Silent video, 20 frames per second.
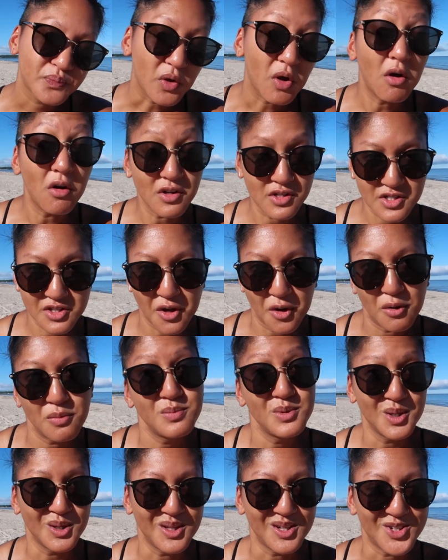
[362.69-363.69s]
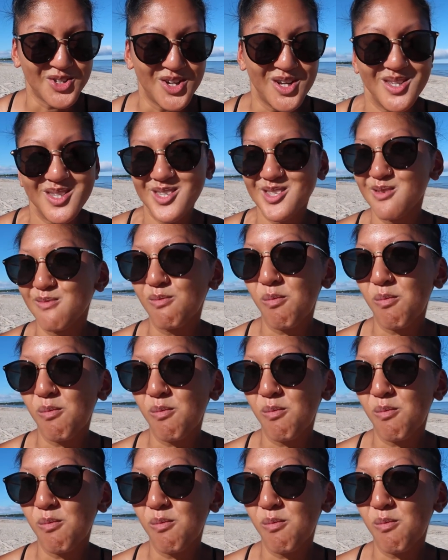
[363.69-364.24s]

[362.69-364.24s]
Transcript: Also delicious.